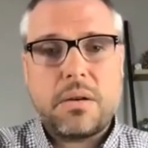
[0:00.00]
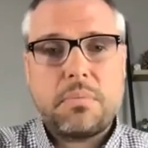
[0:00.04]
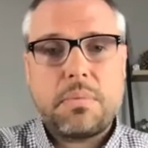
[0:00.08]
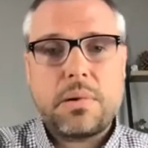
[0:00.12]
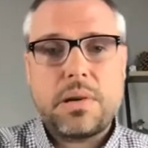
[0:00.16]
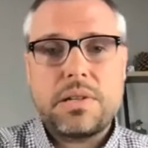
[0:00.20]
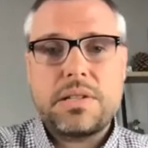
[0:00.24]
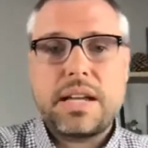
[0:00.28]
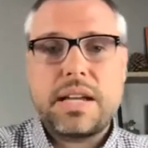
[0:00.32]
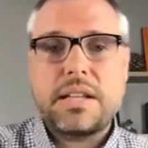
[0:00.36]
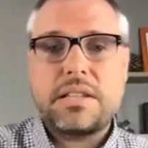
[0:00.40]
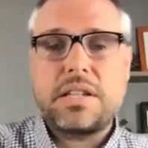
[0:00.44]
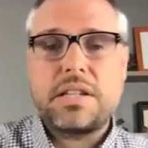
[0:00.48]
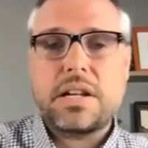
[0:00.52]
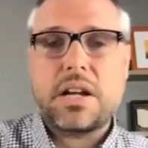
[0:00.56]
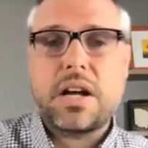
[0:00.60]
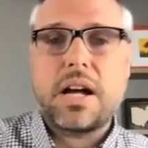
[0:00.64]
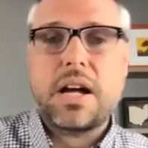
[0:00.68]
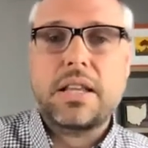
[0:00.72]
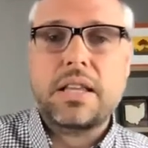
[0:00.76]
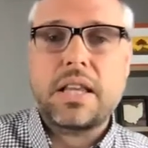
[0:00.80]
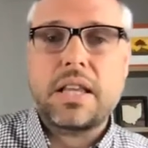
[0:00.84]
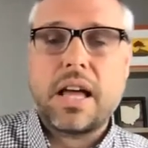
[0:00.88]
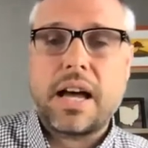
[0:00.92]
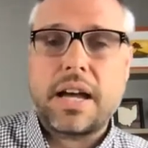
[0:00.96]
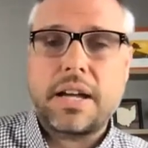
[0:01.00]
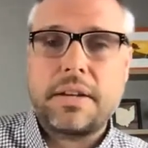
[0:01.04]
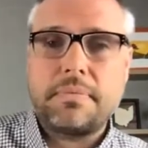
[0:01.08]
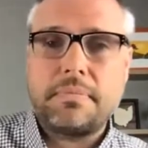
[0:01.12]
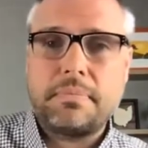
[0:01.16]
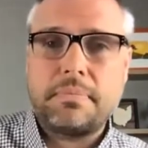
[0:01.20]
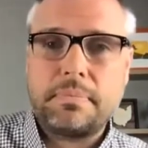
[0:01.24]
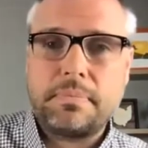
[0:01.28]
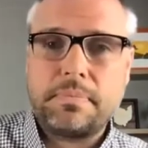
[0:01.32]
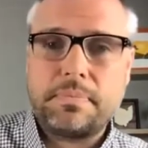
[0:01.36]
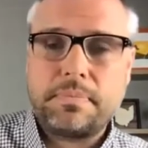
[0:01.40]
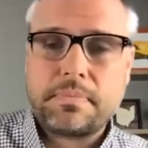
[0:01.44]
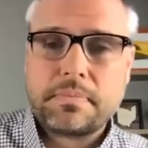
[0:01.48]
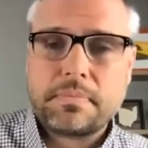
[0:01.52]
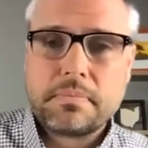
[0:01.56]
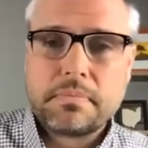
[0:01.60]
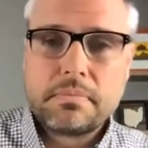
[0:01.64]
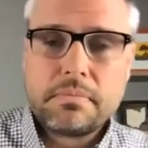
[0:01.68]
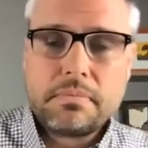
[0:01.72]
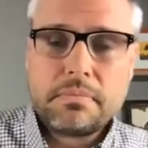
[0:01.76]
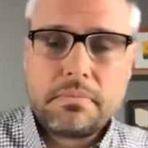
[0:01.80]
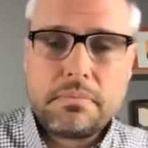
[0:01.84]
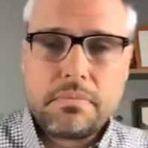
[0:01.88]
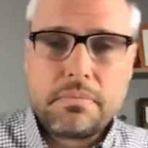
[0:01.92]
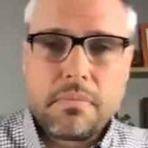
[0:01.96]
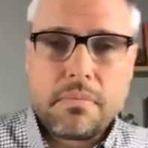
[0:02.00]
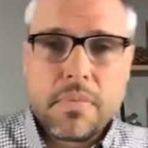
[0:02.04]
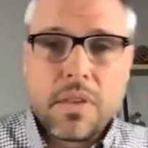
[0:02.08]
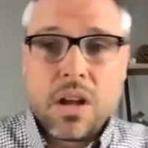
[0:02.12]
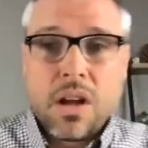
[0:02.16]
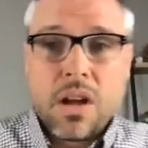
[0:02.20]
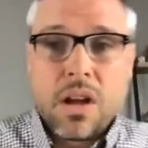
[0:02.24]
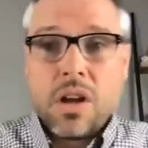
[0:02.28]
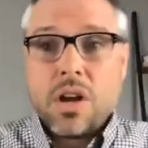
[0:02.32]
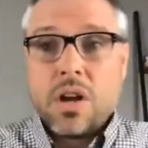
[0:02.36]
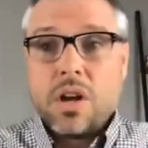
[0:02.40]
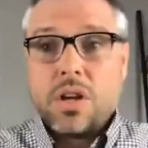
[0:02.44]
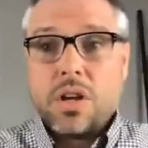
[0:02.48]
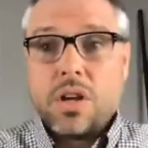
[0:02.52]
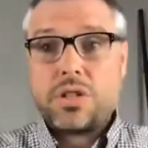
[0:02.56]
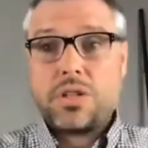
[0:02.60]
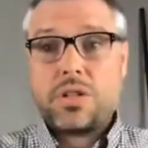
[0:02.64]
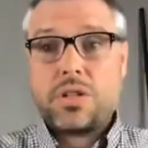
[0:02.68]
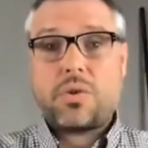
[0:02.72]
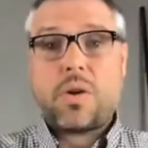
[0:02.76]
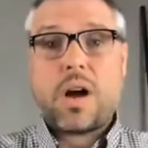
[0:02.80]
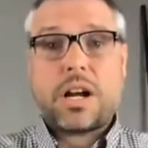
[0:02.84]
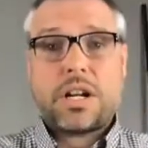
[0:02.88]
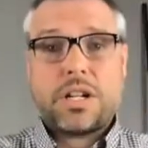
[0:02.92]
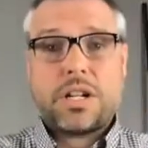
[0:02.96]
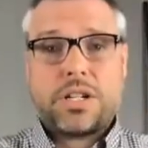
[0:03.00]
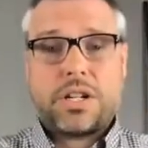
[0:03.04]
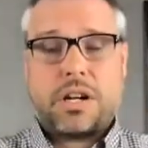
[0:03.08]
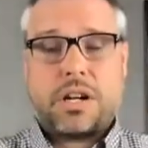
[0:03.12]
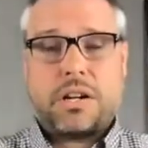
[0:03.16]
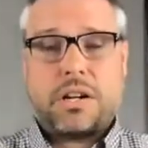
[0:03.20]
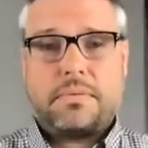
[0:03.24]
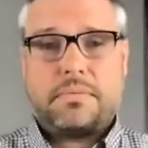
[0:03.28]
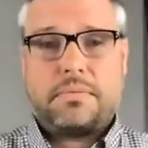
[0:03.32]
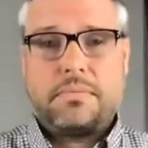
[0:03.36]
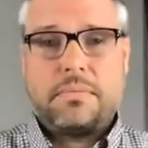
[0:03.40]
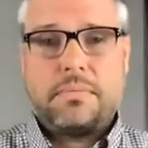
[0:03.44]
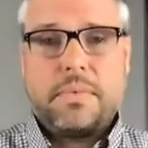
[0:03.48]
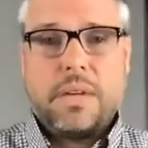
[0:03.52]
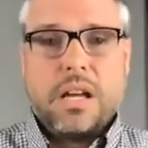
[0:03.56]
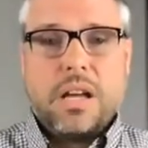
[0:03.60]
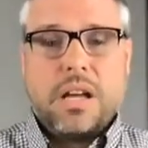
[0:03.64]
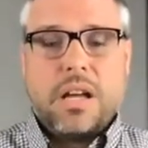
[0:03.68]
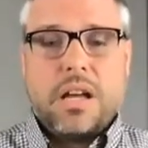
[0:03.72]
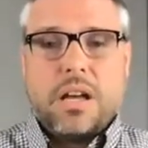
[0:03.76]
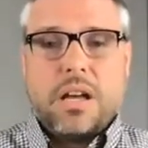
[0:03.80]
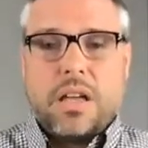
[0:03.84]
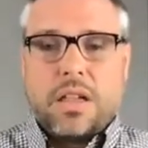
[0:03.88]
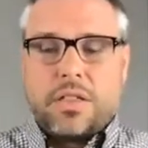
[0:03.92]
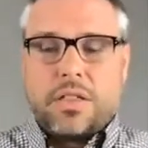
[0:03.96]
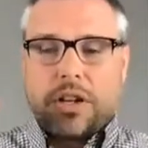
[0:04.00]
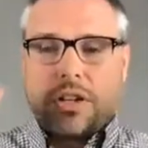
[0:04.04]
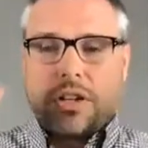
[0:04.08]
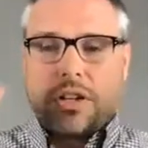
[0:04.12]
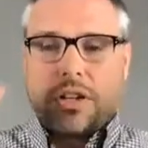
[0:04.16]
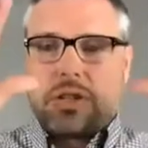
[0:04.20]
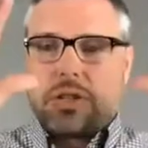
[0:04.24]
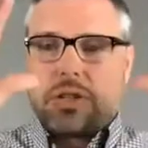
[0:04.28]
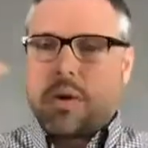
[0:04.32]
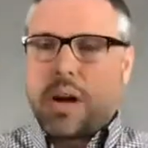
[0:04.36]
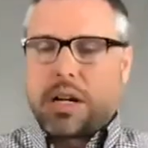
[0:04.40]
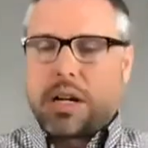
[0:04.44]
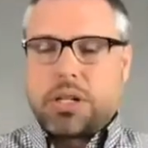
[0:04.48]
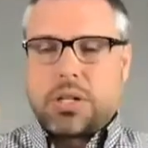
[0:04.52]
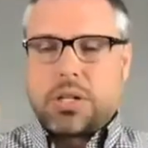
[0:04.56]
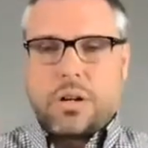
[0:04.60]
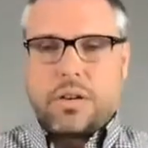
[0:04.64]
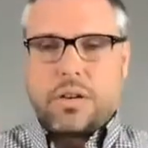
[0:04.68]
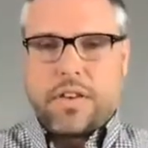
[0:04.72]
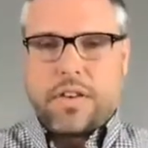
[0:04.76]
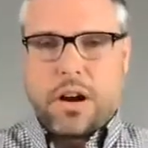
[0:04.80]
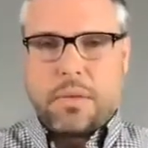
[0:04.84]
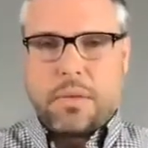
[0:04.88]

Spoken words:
presenting online. Structure. The structure of our